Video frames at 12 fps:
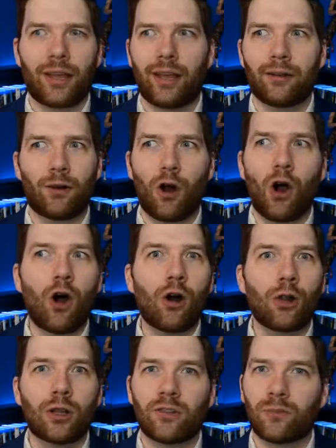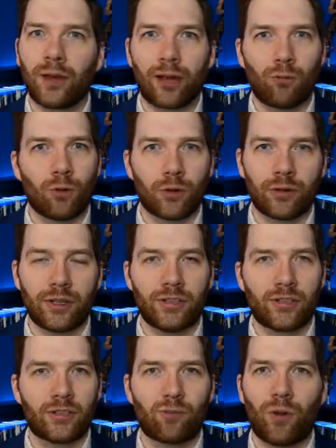And all of my worries
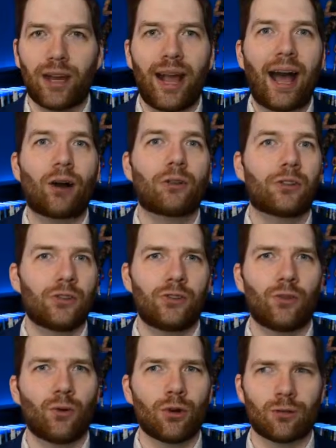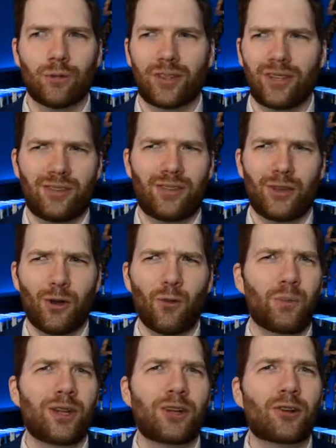just went out the door within the
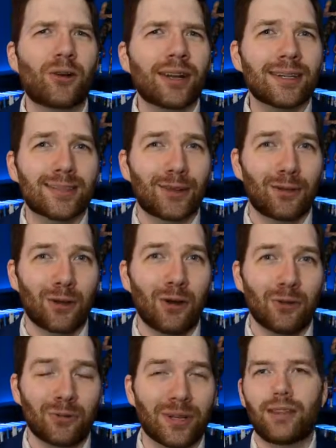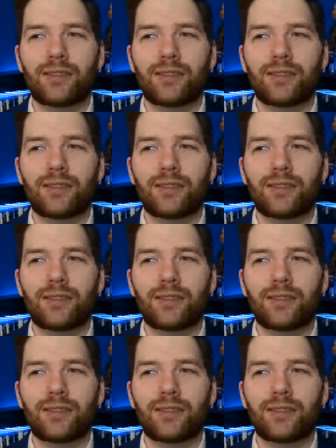opening credits alone.